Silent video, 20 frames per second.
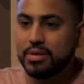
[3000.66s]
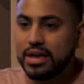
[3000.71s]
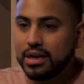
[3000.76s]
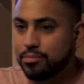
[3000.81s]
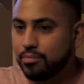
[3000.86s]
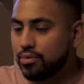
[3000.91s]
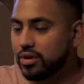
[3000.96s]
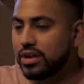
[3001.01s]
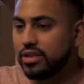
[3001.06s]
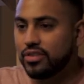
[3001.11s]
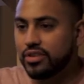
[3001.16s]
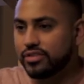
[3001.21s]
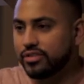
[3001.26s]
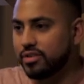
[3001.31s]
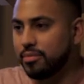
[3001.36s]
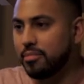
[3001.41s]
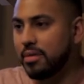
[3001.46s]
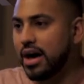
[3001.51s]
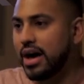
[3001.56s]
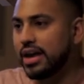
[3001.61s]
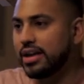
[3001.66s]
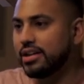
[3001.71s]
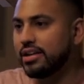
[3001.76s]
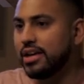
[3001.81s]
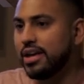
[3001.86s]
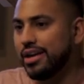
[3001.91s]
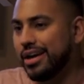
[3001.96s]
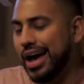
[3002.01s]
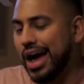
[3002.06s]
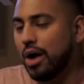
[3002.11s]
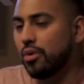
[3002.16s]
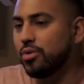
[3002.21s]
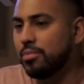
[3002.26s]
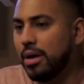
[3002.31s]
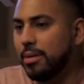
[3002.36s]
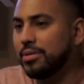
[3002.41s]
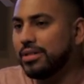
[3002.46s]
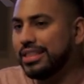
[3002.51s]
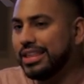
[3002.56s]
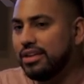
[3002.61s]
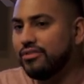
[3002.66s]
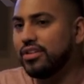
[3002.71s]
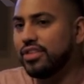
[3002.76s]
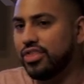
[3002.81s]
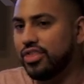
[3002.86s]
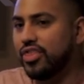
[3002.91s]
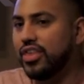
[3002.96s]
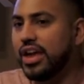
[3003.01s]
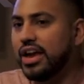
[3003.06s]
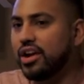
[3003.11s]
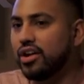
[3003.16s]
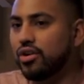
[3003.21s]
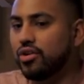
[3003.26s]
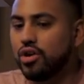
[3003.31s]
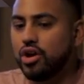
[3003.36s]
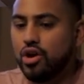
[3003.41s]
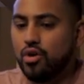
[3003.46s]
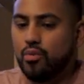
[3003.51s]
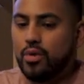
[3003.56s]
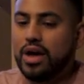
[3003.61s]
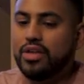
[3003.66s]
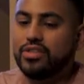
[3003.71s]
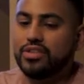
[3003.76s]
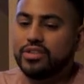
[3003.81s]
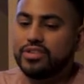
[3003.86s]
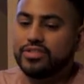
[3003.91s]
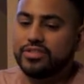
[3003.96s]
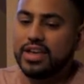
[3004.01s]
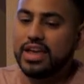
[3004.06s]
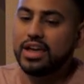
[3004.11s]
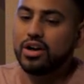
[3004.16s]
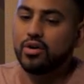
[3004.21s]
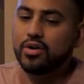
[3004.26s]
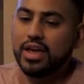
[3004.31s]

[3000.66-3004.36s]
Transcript: me and bringing this to mind. I would maybe leave it there rather than saying,